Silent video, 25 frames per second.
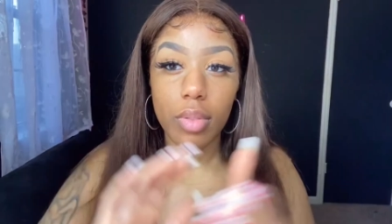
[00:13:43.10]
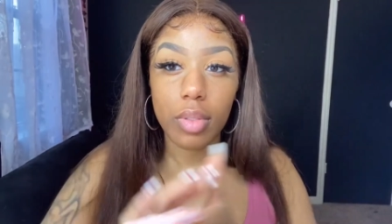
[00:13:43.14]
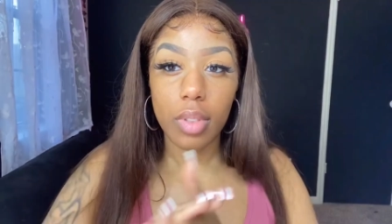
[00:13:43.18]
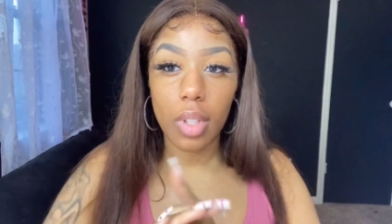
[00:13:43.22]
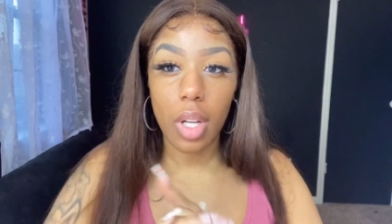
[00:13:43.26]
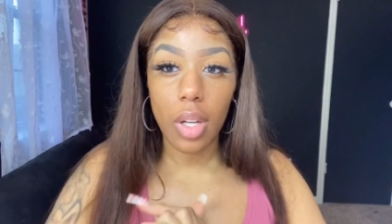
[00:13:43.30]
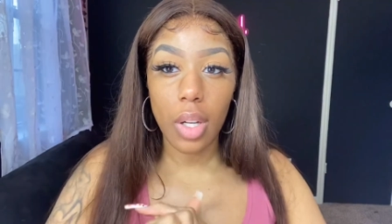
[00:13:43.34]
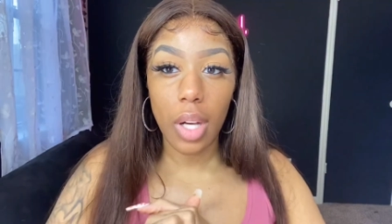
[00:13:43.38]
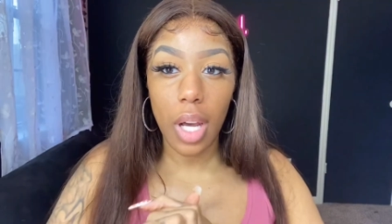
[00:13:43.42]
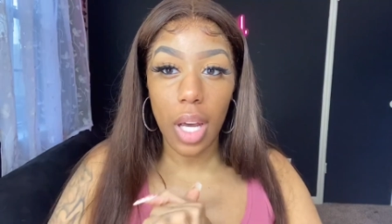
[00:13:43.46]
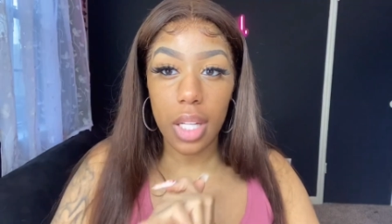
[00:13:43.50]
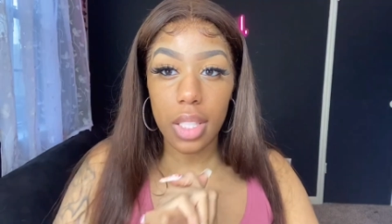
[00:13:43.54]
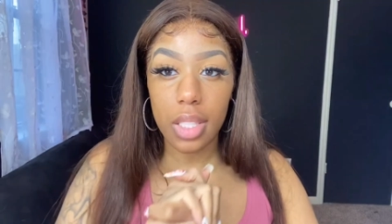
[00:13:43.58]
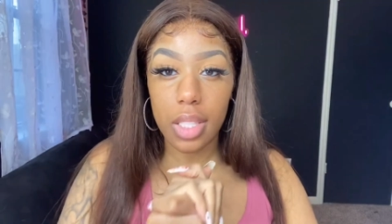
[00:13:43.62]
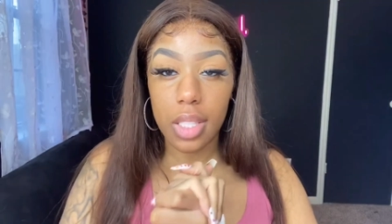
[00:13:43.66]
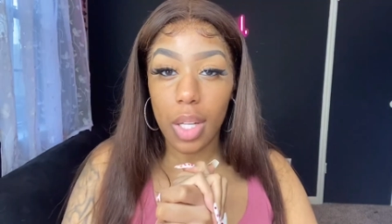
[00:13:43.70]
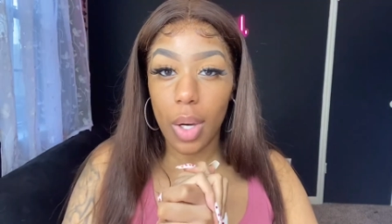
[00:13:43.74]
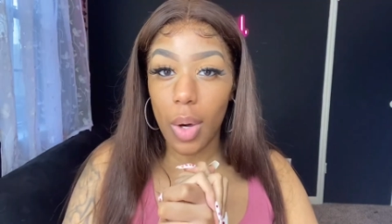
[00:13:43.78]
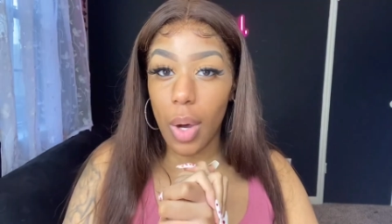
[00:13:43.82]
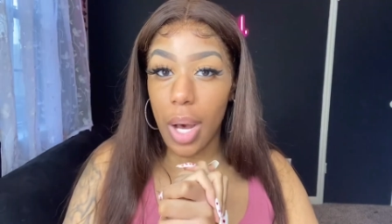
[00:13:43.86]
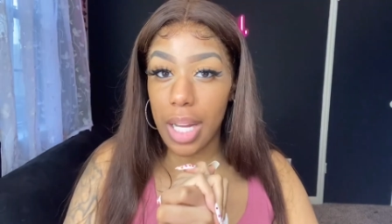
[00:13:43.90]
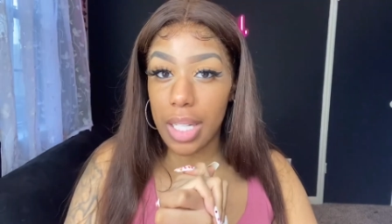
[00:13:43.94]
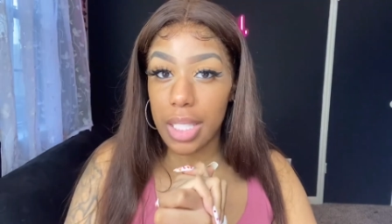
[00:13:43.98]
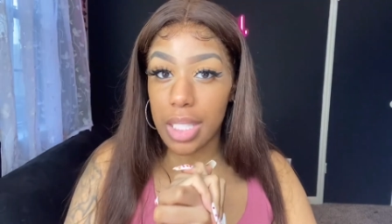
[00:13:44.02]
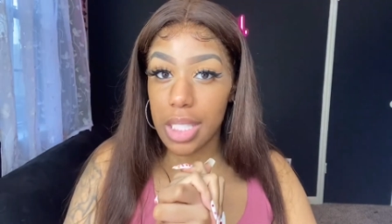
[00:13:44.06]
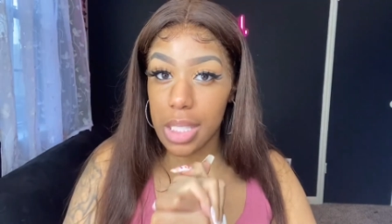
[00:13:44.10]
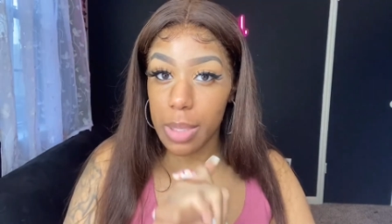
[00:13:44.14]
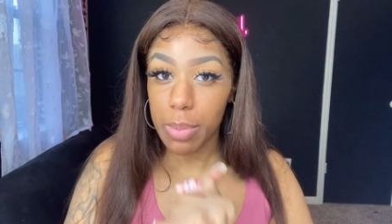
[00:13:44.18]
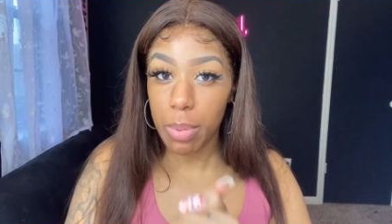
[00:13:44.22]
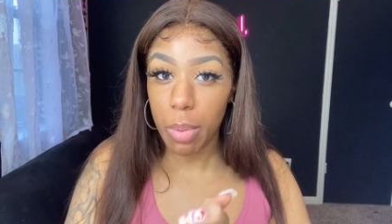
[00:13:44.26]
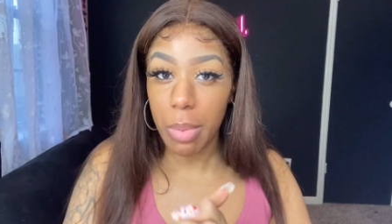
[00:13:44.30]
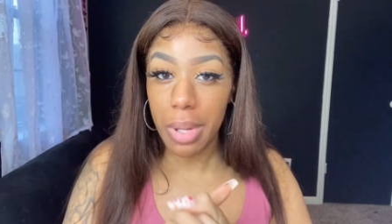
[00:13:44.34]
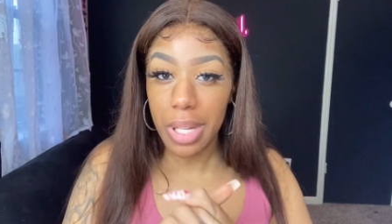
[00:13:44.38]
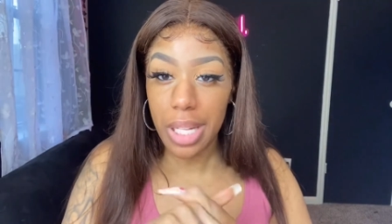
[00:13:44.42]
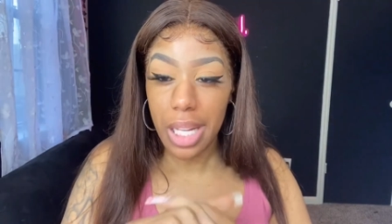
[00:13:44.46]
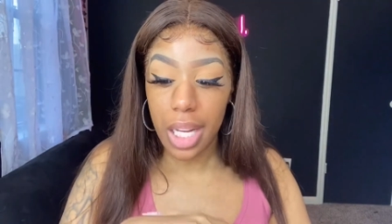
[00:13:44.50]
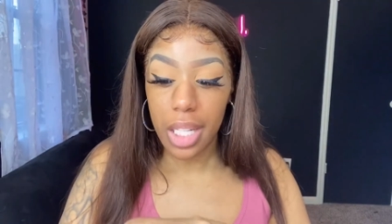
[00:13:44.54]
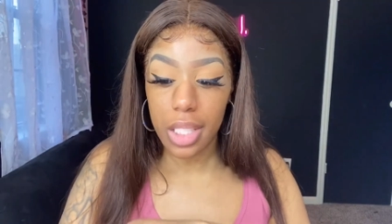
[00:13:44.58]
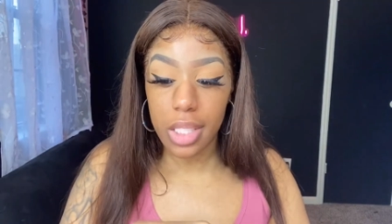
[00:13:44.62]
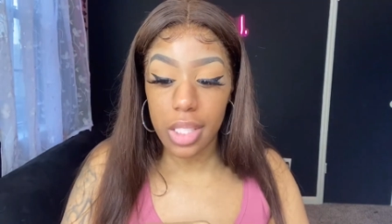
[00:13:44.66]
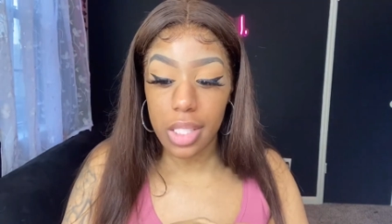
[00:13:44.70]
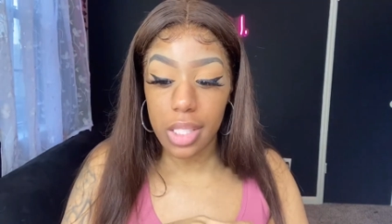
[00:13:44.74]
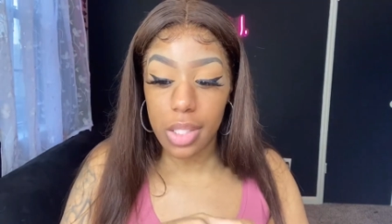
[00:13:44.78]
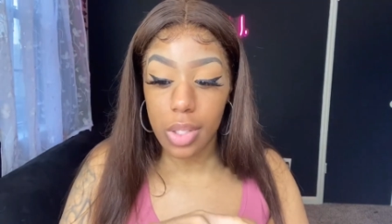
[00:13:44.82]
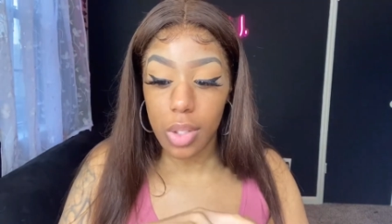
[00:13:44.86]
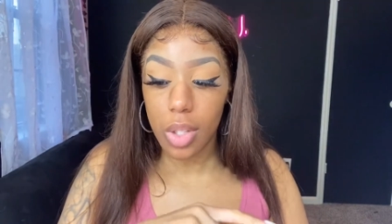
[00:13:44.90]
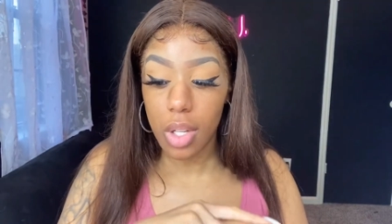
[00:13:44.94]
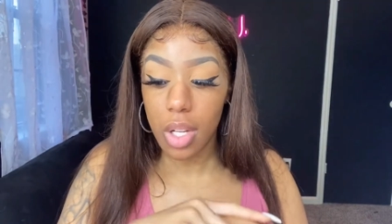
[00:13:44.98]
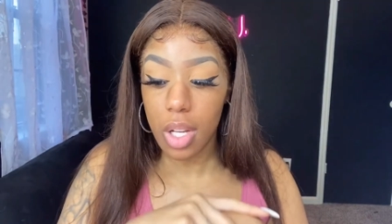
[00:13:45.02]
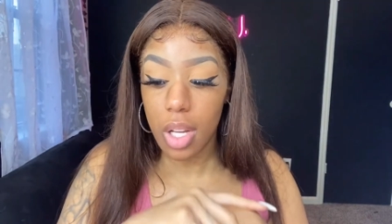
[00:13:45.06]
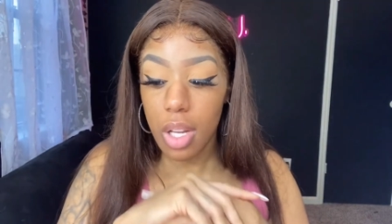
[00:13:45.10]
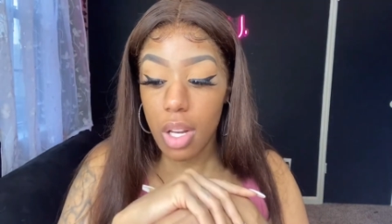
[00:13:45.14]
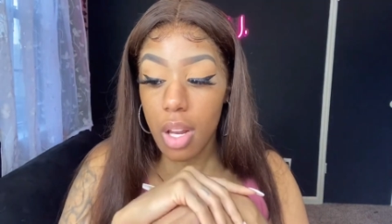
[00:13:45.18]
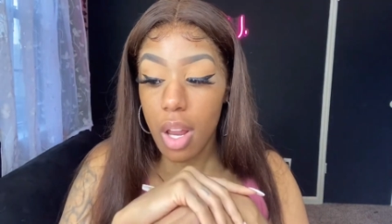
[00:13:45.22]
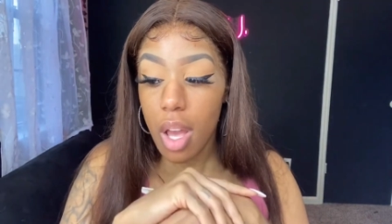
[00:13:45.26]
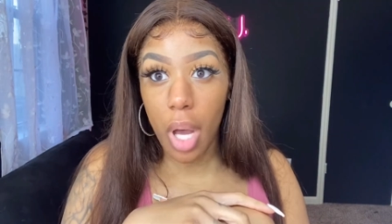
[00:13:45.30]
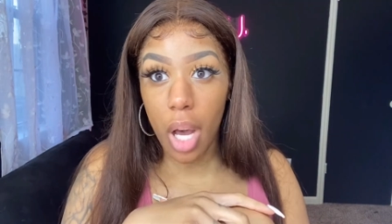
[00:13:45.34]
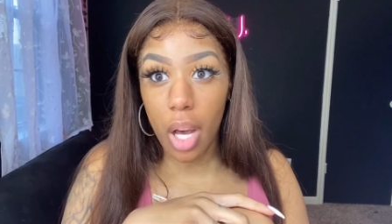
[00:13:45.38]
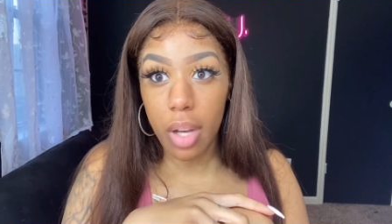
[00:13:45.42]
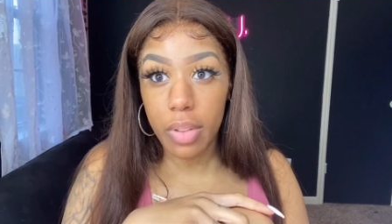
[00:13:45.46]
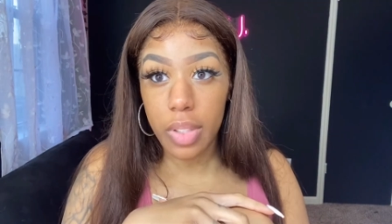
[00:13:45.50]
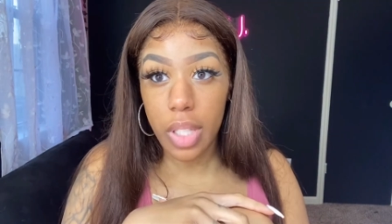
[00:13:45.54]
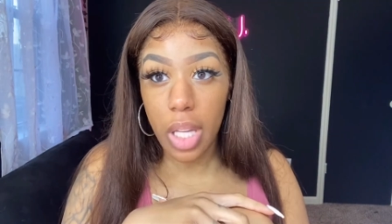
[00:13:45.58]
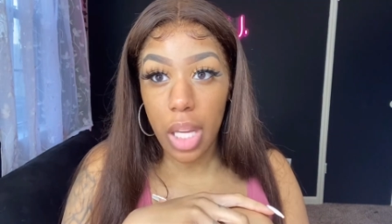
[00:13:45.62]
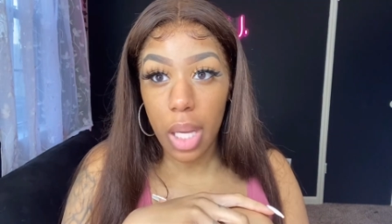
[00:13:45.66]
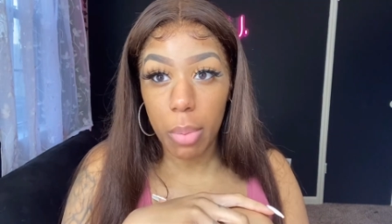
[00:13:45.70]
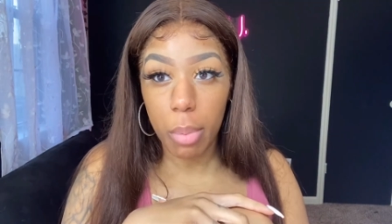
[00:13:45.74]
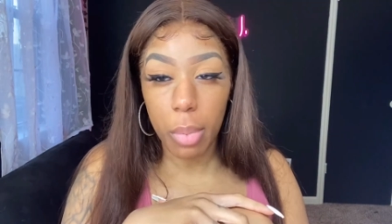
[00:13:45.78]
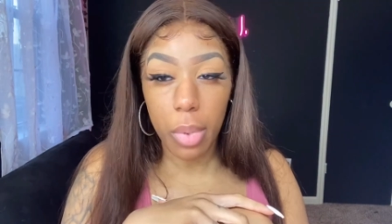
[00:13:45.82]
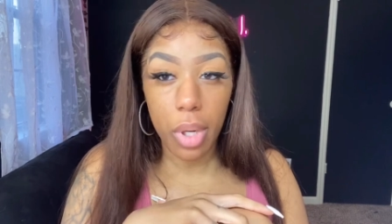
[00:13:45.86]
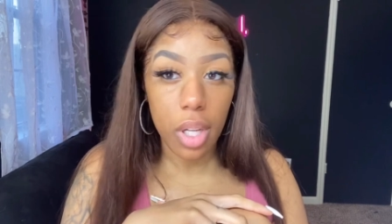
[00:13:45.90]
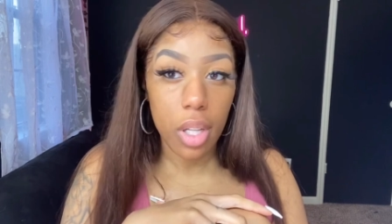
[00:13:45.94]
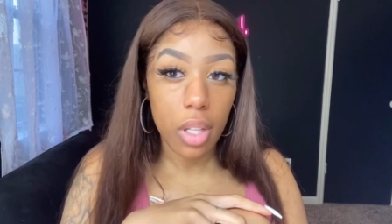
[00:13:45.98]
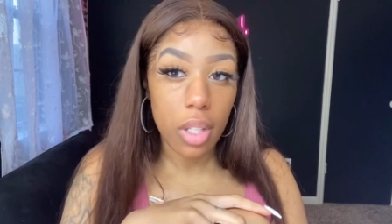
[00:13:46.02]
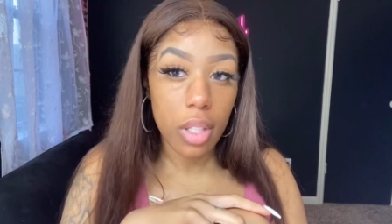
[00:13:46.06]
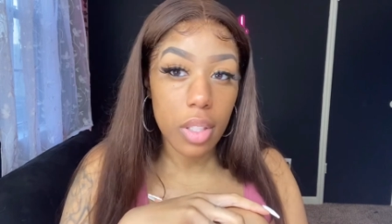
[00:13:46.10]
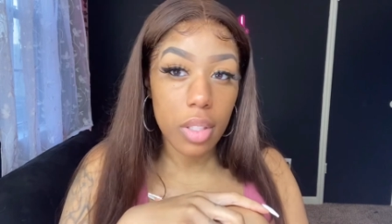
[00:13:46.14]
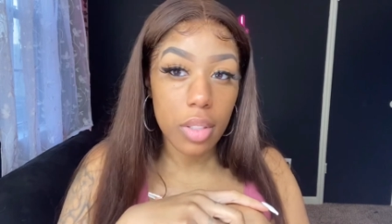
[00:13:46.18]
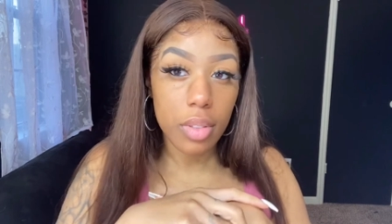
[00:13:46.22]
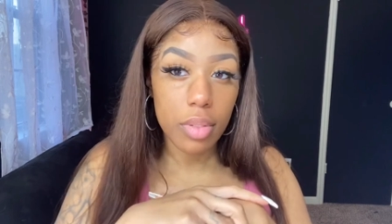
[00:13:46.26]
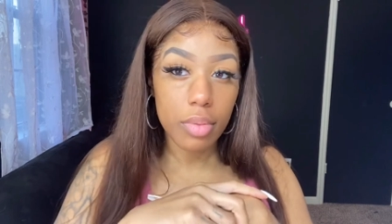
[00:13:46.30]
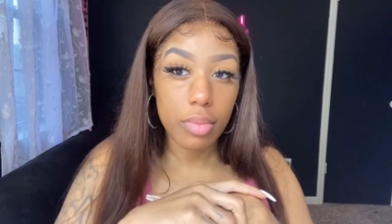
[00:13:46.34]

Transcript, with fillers: Okay, so I just put my lashes on off camera.